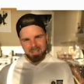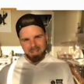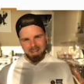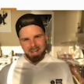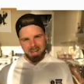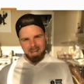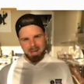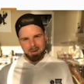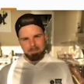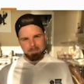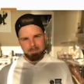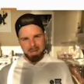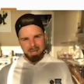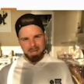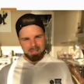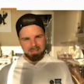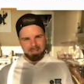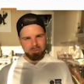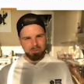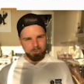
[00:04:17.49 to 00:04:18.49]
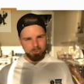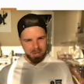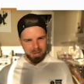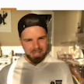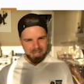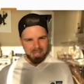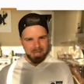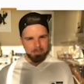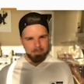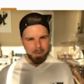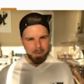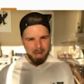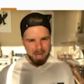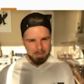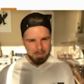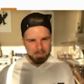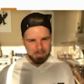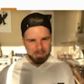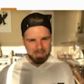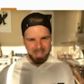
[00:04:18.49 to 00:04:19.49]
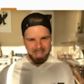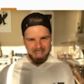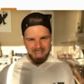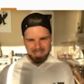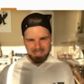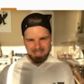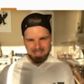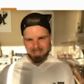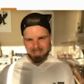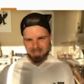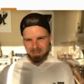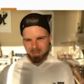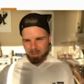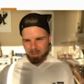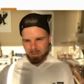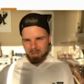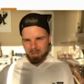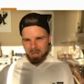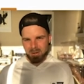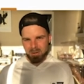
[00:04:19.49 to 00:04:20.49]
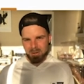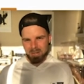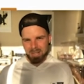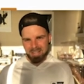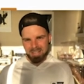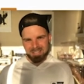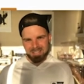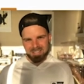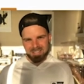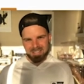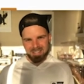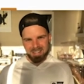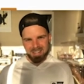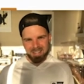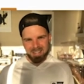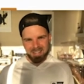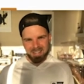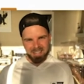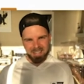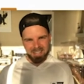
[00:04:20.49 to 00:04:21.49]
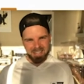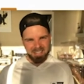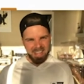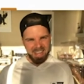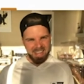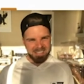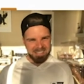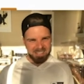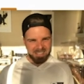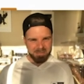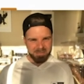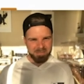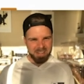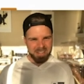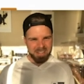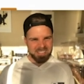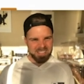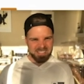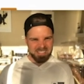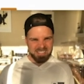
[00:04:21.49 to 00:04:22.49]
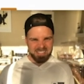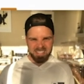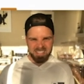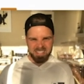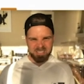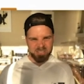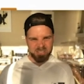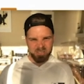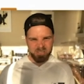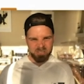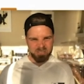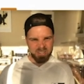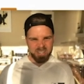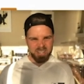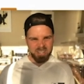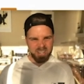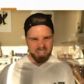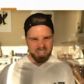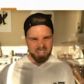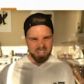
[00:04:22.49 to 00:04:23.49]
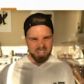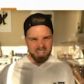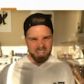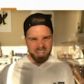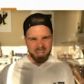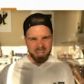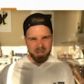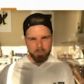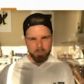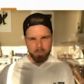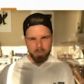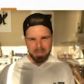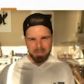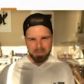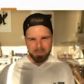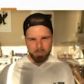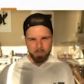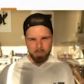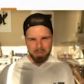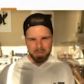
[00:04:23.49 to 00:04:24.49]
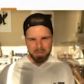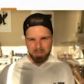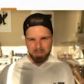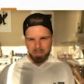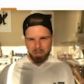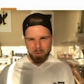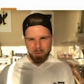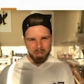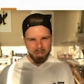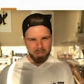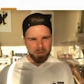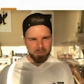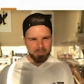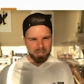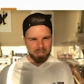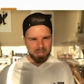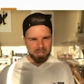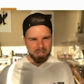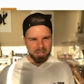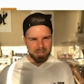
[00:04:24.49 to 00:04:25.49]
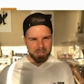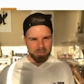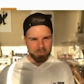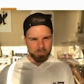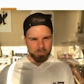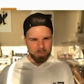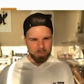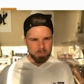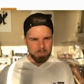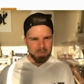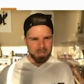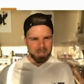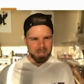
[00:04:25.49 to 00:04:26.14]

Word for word: Um, banner is great. It pops. It has their logo. It uh, it has their faces. It goes over uh, what what they're going over in the group.